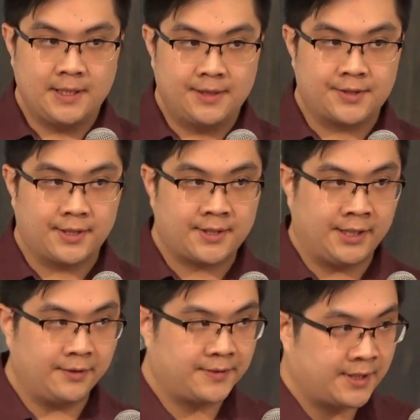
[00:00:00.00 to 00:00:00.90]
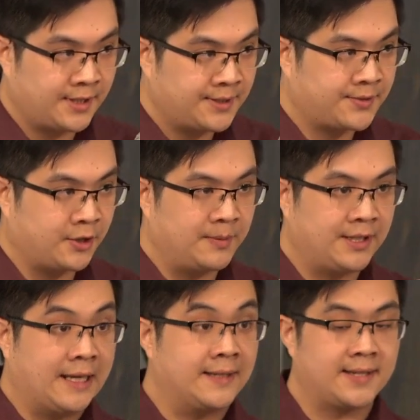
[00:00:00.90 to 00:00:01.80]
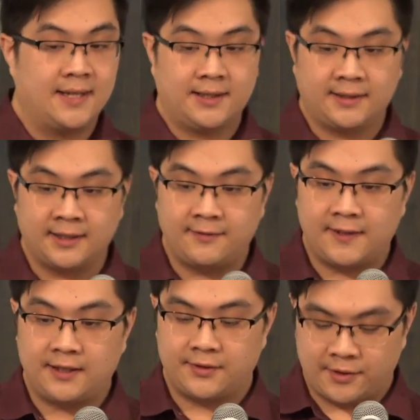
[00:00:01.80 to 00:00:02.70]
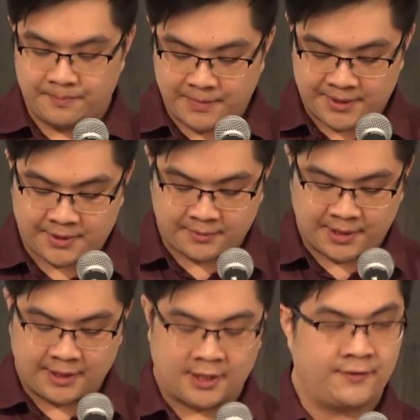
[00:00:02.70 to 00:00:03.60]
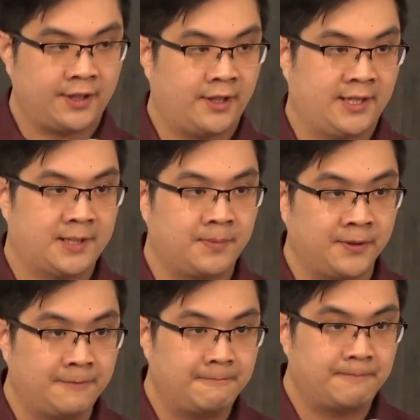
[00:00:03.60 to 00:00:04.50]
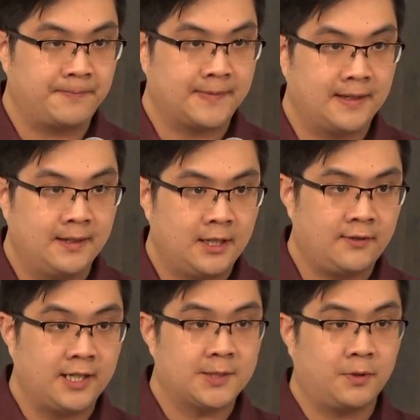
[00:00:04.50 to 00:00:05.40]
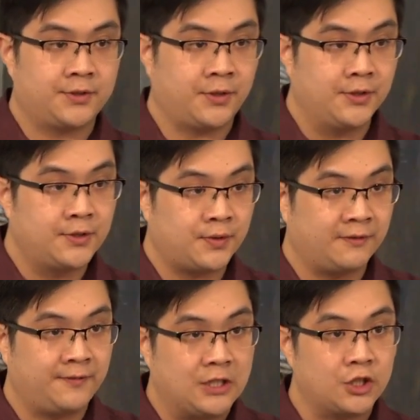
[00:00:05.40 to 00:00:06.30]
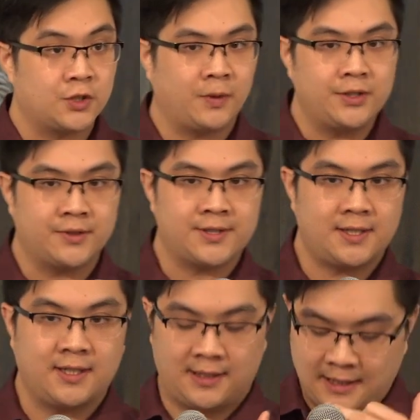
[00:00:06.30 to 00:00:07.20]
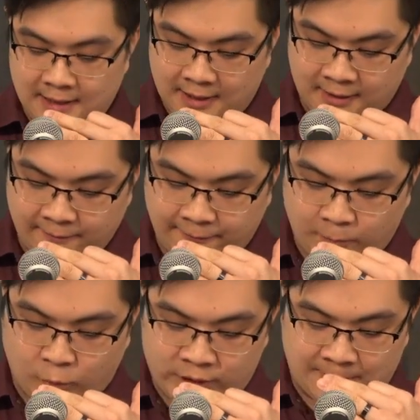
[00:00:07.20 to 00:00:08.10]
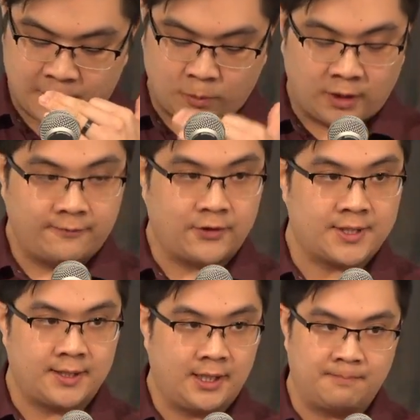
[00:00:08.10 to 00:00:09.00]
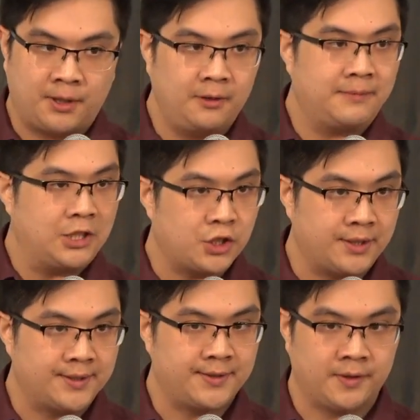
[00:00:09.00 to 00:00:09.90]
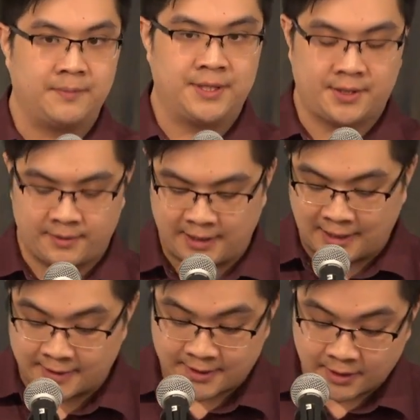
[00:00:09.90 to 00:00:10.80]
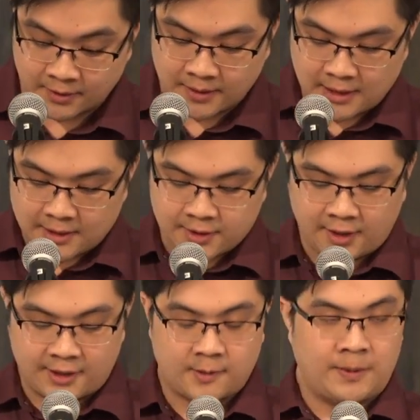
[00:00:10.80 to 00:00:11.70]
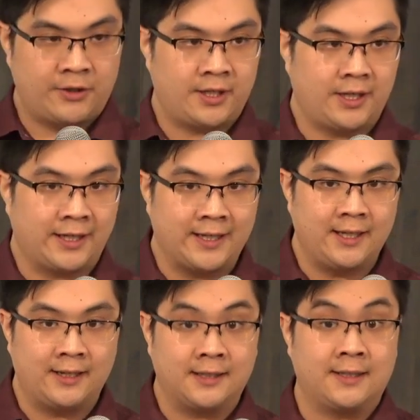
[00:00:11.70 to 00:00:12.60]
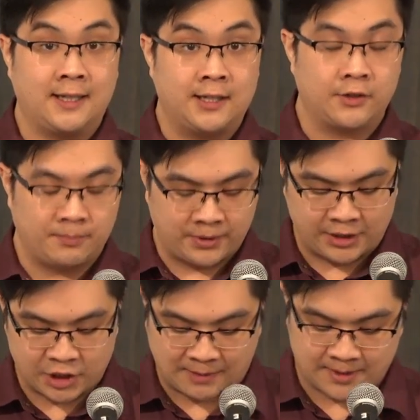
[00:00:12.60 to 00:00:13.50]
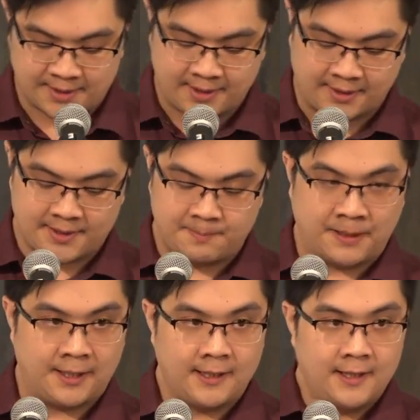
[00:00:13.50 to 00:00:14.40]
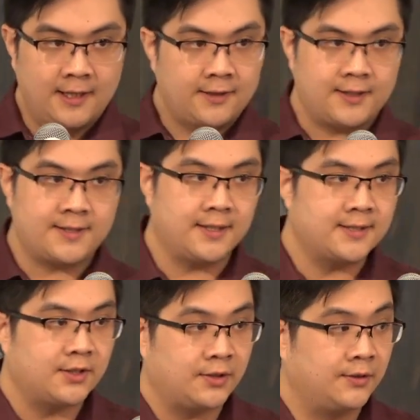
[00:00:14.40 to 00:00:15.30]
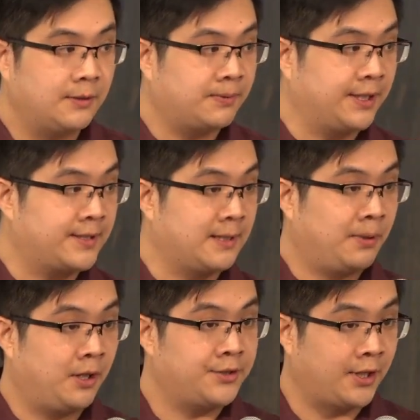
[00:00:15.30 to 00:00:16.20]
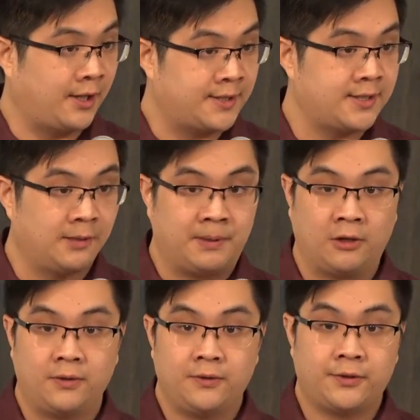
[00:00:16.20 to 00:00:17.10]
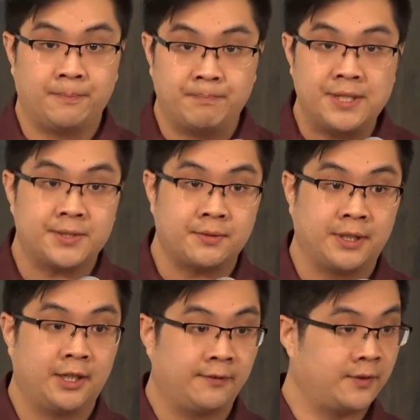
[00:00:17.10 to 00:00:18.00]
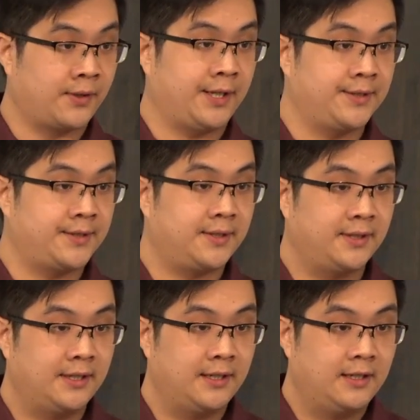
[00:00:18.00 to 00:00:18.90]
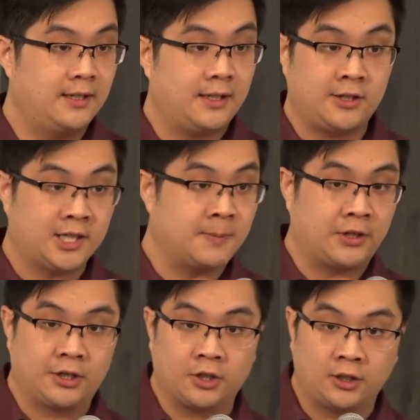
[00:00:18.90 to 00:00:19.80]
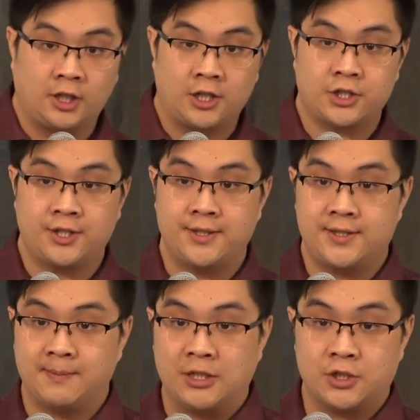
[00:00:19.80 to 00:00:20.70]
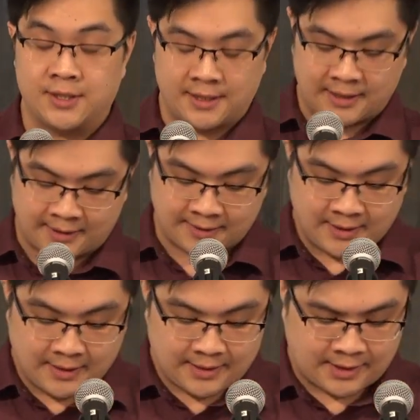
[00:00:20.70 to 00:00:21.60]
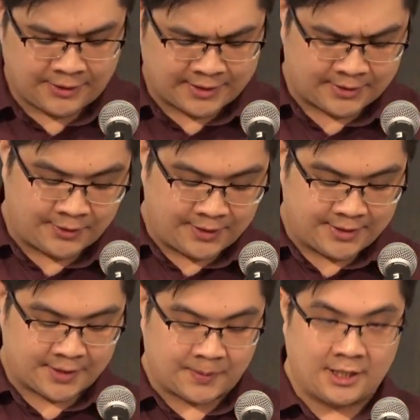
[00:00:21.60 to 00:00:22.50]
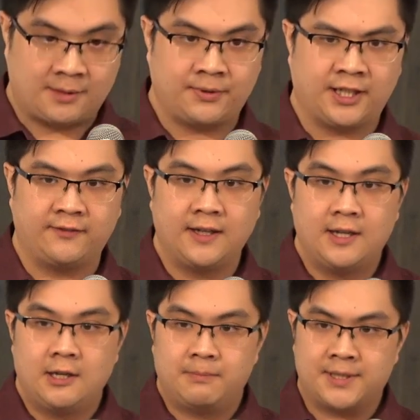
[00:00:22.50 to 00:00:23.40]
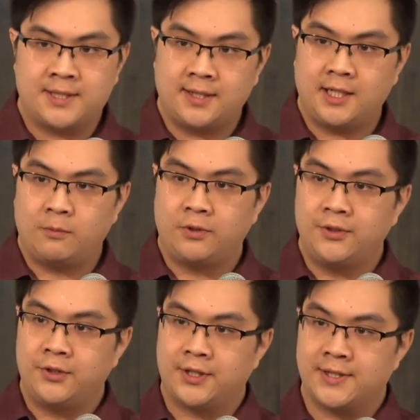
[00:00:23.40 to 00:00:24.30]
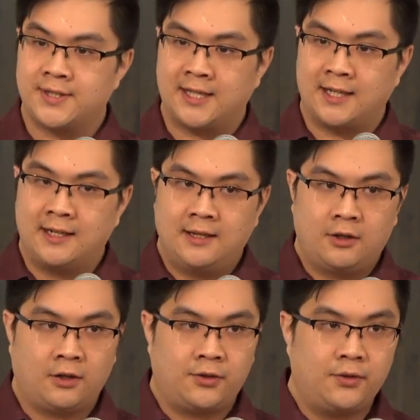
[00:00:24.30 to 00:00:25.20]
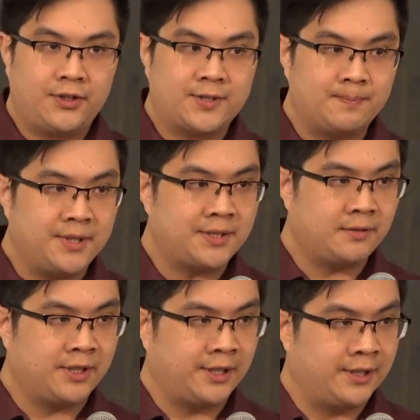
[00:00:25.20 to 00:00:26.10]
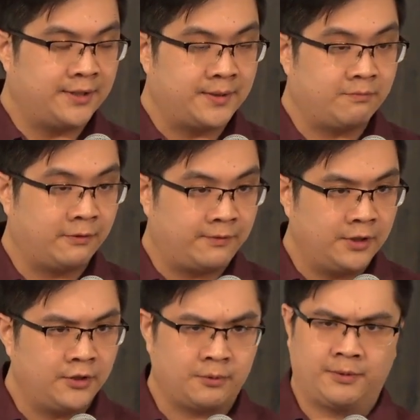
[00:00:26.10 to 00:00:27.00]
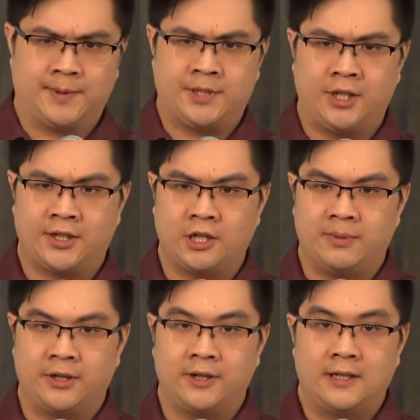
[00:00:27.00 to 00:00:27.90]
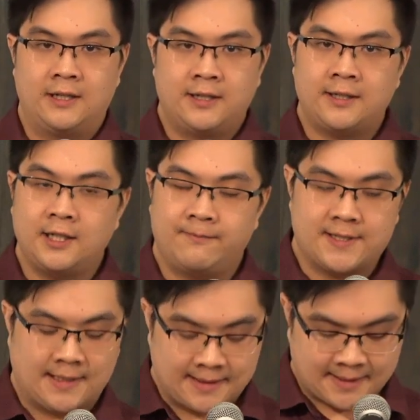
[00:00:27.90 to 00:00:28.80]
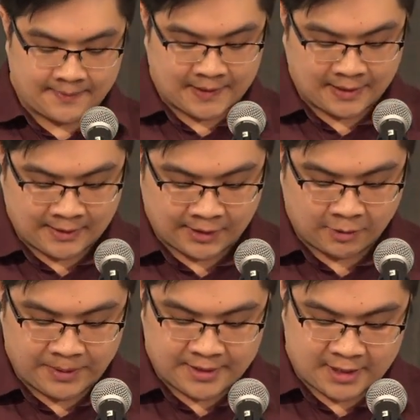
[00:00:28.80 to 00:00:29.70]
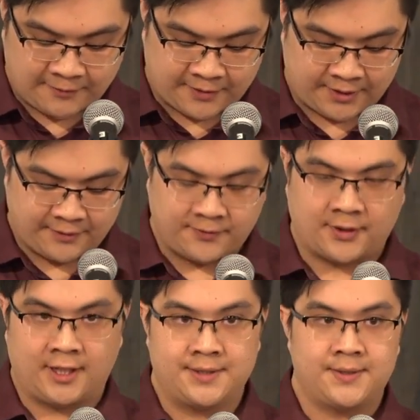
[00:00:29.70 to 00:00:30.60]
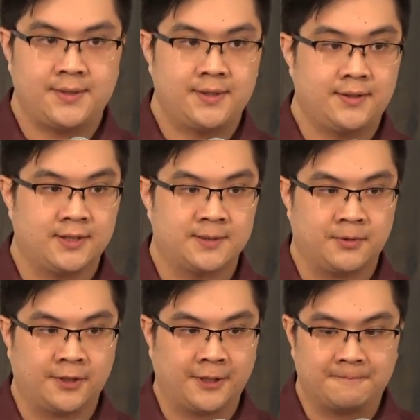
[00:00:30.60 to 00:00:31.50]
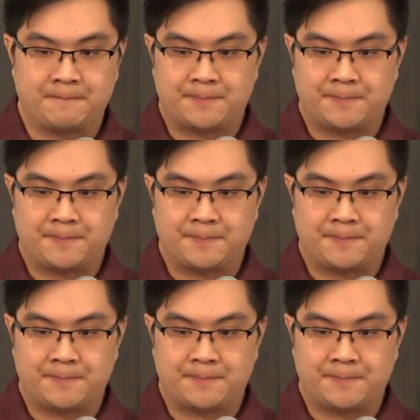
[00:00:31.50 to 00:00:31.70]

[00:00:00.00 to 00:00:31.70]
And so the title of today's sermon is Living the Mystery of the Gospel. If you guys will turn to Ephesians 1, you'll see that in chapter 1, verse 9, Paul mentions the mystery, and he'll talk about it again at the end of the book in chapter 6. But this isn't the only place that Paul talks about the mystery of Christ. He talks about it in Colossians, he mentions it in Thessalonians as well, I believe. But today, we'll notice that although this mystery is revealed when we're talking about it, he emphasizes something a little bit different for us this morning.